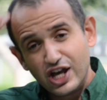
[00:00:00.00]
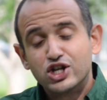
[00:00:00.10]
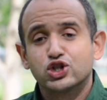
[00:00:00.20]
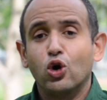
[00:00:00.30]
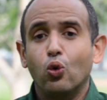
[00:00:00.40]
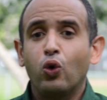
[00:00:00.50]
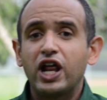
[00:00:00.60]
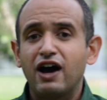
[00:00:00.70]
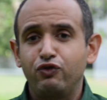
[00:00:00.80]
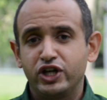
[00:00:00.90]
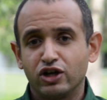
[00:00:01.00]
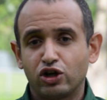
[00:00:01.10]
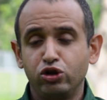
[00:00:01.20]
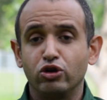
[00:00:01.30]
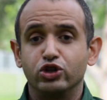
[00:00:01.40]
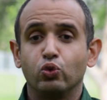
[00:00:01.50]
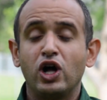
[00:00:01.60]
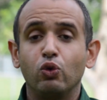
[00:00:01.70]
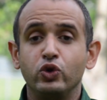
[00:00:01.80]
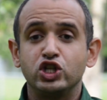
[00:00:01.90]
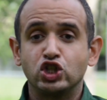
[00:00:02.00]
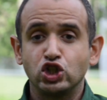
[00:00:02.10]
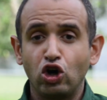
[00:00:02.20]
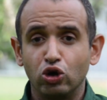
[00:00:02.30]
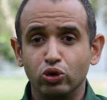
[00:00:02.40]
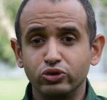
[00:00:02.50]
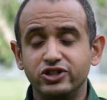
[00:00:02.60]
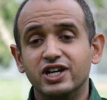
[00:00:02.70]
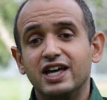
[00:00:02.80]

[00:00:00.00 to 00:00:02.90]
So what have we concluded? Well, we showed